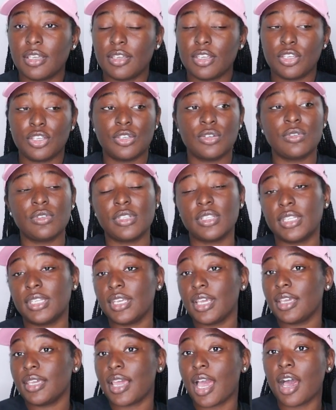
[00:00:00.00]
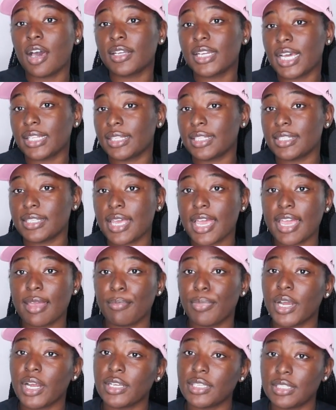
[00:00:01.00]
you y'all not the same
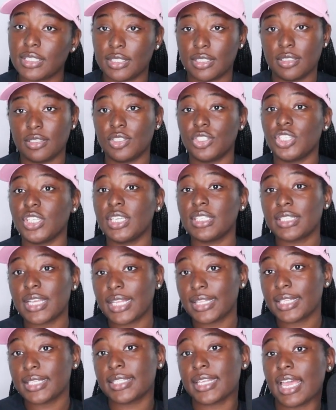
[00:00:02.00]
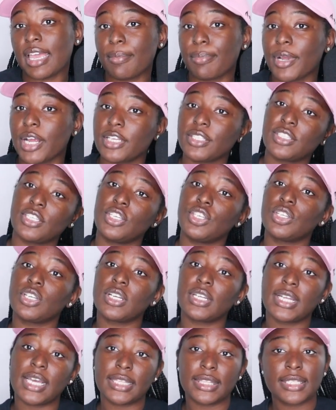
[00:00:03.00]
person. She's not the same person. You're
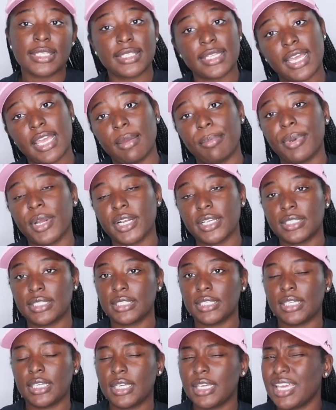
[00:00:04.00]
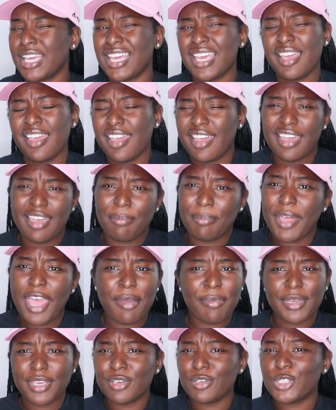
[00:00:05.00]
not the same person. And
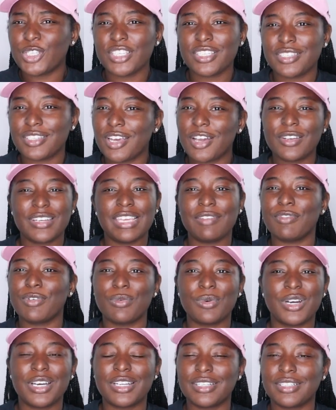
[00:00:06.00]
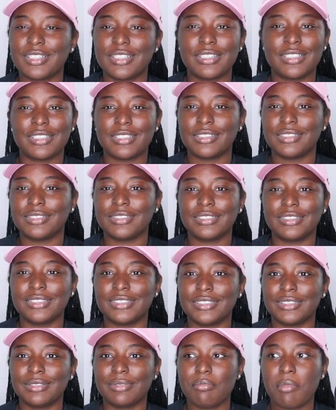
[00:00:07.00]
maybe you just don't even want to,
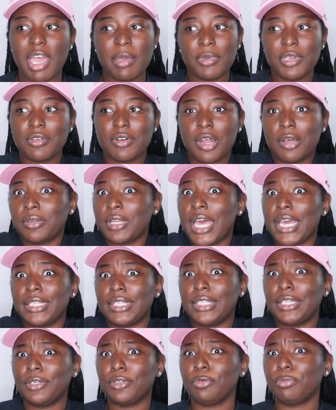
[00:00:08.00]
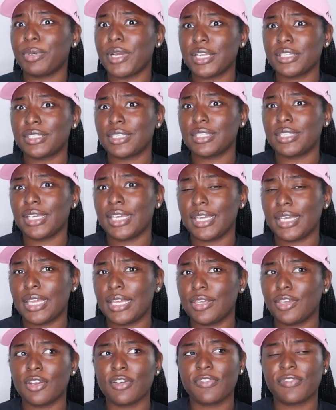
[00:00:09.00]
maybe you don't like the new person
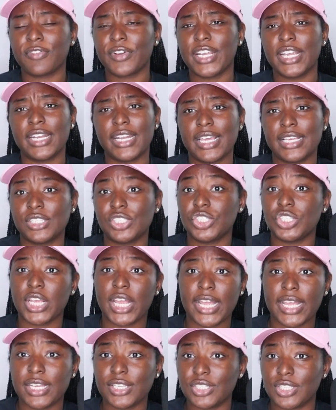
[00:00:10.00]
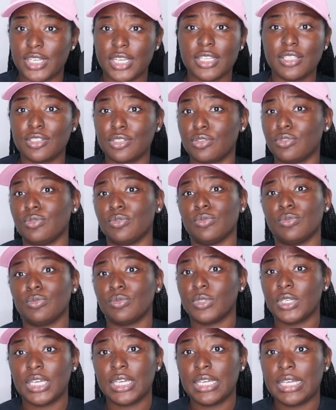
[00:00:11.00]
that your friend has changed into.
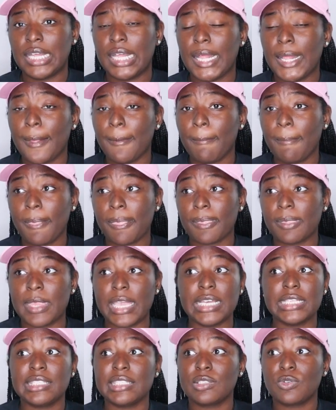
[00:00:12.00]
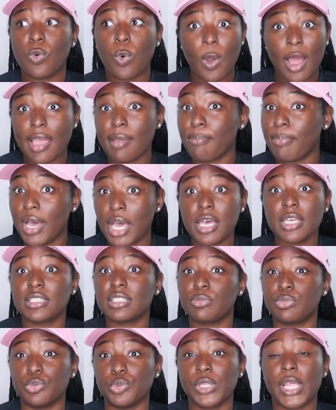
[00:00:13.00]
That's quite
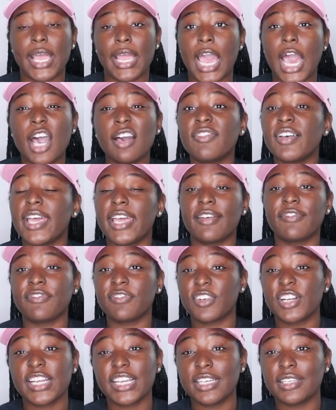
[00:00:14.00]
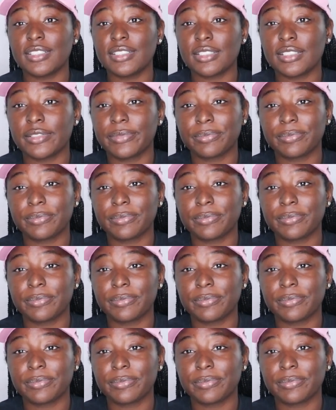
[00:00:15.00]
possible. Like, I've had friends,